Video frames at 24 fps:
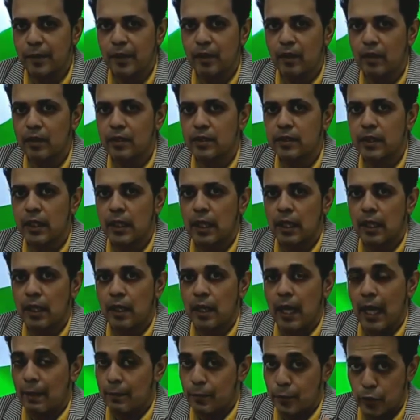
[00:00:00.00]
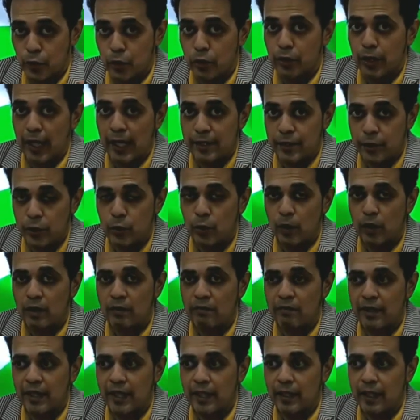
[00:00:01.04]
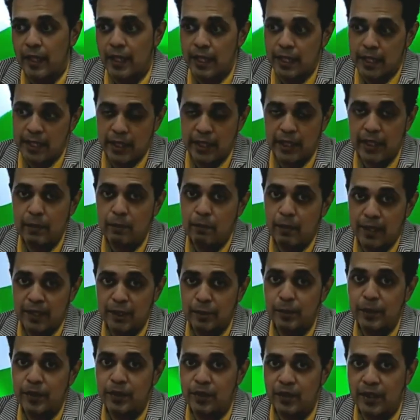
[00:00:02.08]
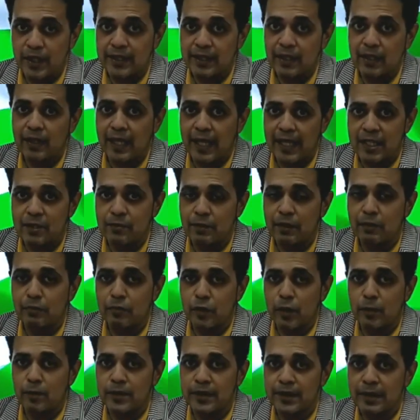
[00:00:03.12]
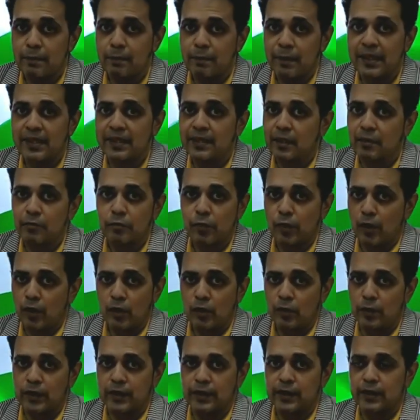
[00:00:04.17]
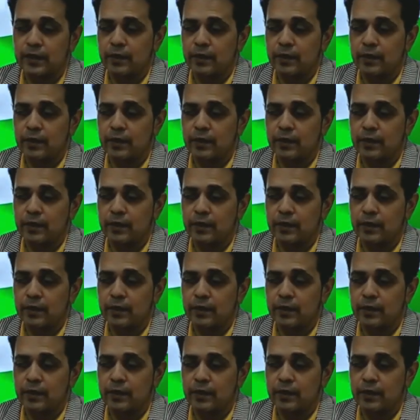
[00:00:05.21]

Because I'm sure, as you are aware, he must be threatened as well from Simply Sid followers,